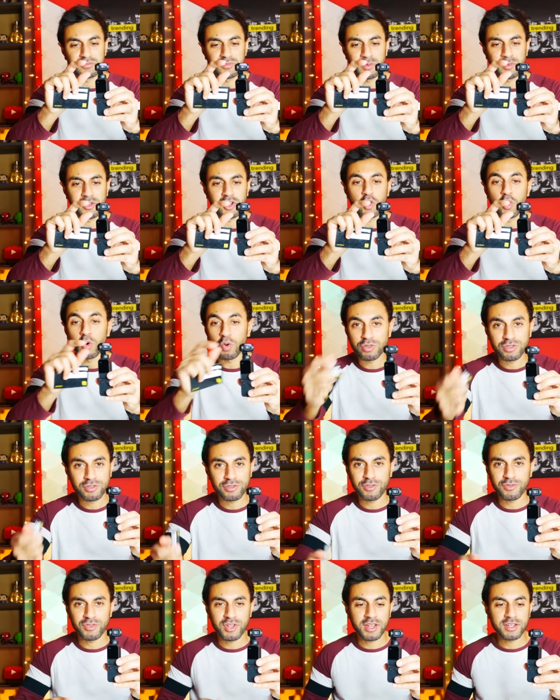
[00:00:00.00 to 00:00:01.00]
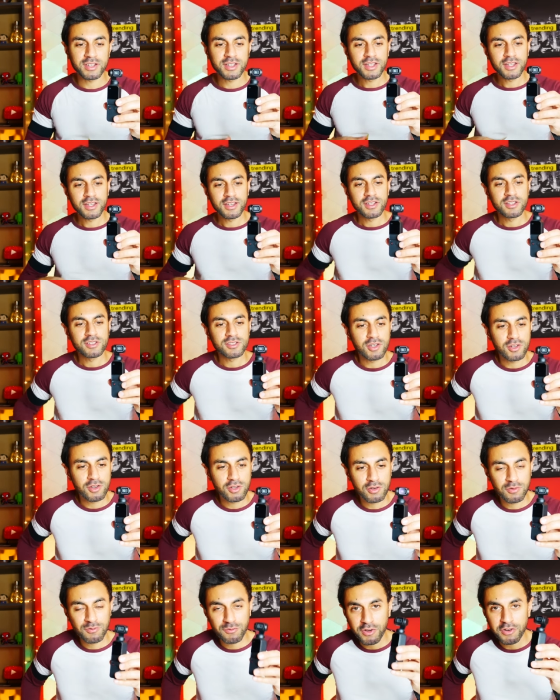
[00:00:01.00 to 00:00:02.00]
maybe a quarter of that
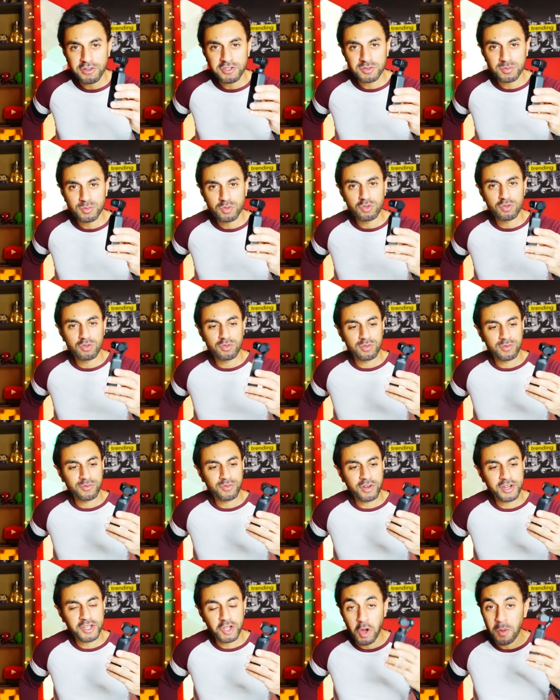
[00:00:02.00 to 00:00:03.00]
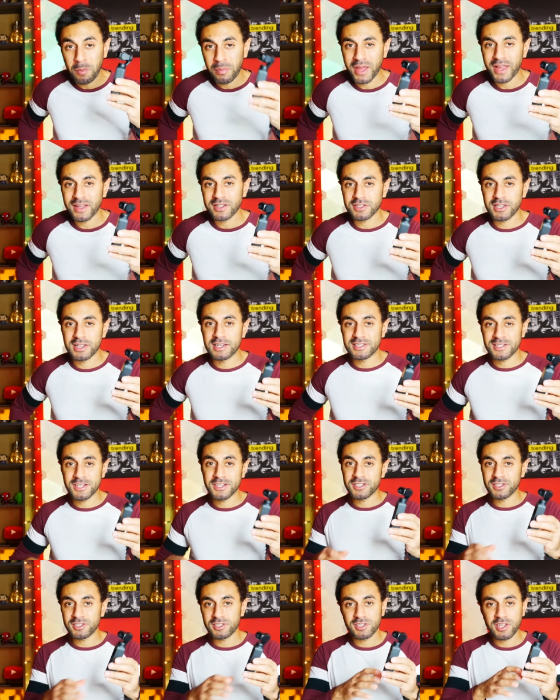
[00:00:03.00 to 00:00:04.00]
so very small, very compact, and it's
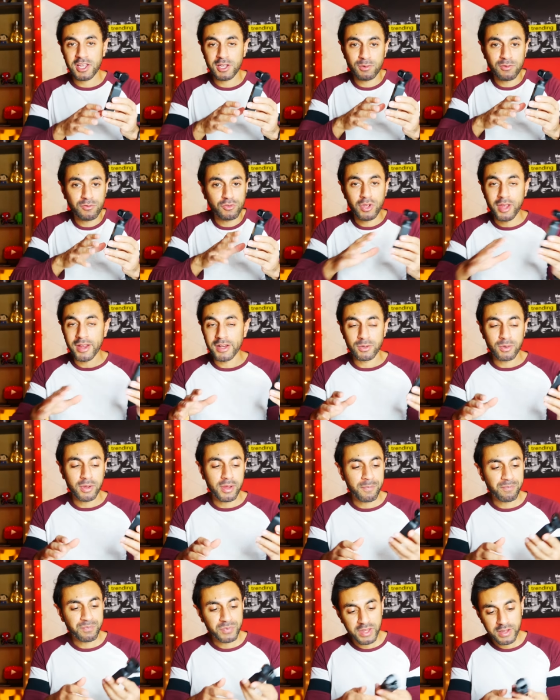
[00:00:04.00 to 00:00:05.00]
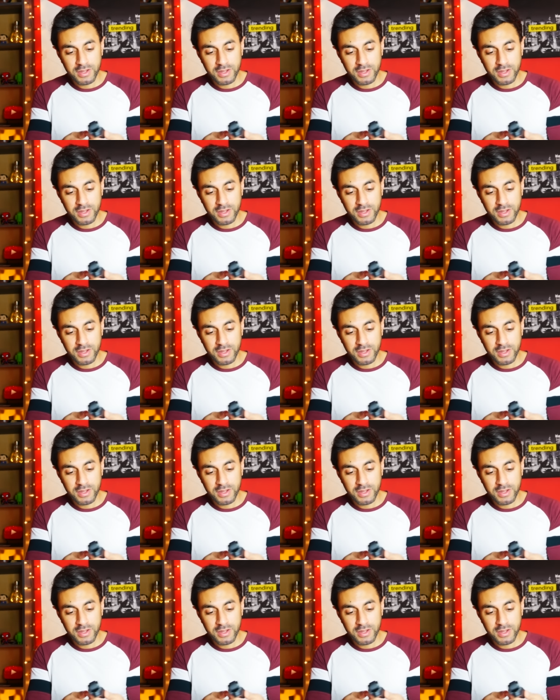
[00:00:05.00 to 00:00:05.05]
easy to take with you anywhere.